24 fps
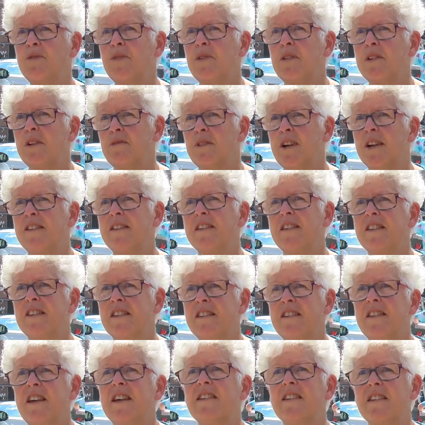for the
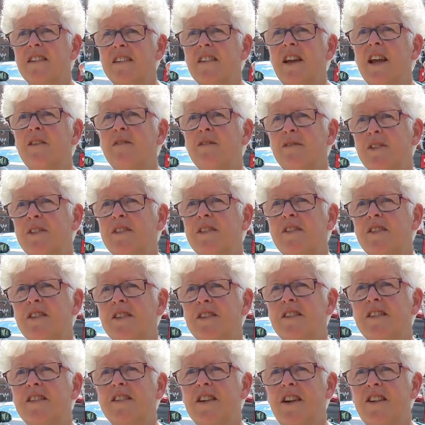residents and, and
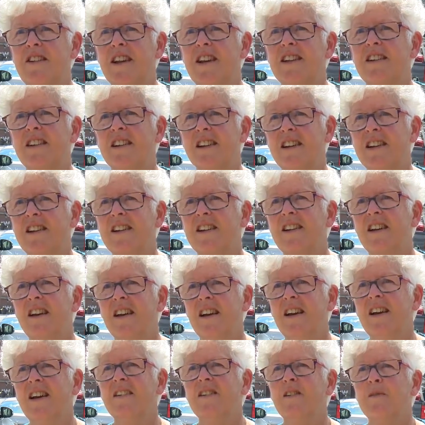visitors to Saranac Lake,
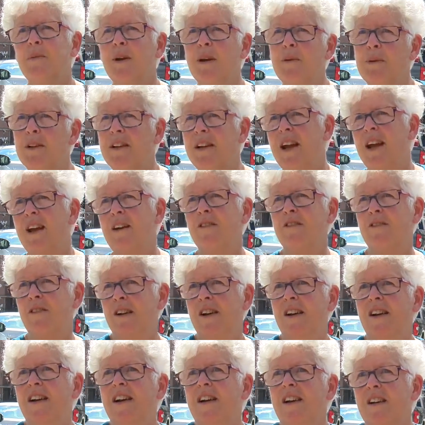to be able to have
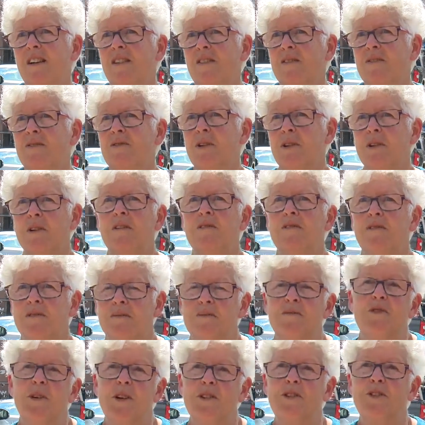real
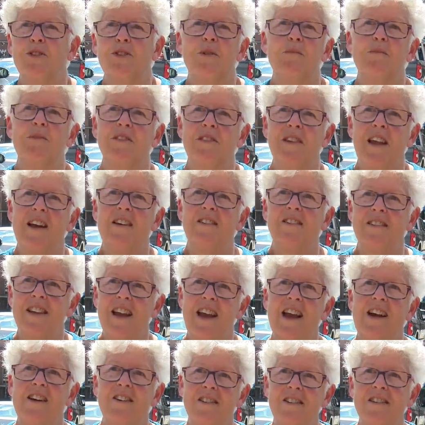restrooms
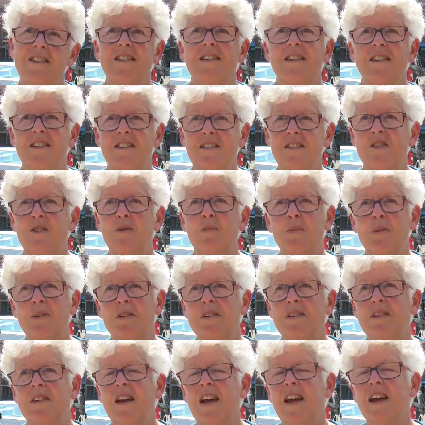downtown is super,
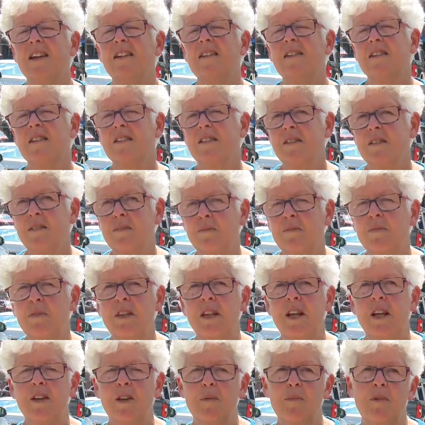and
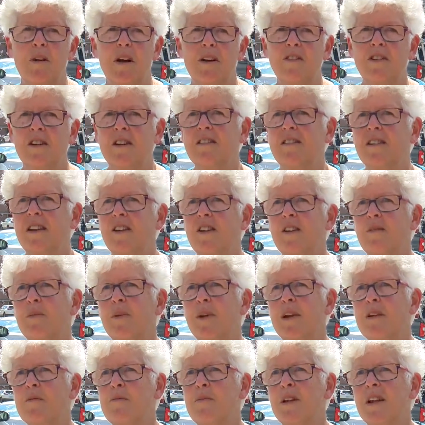the other projects that are
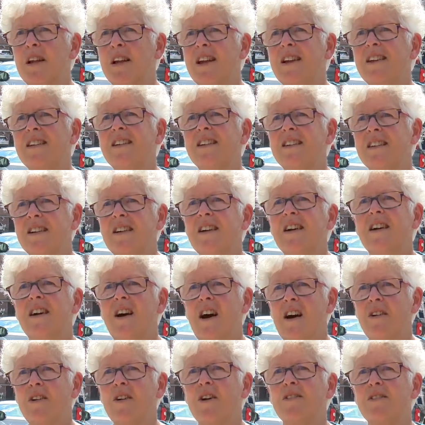being planned
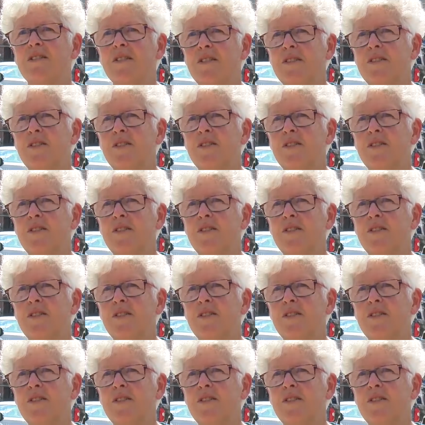are also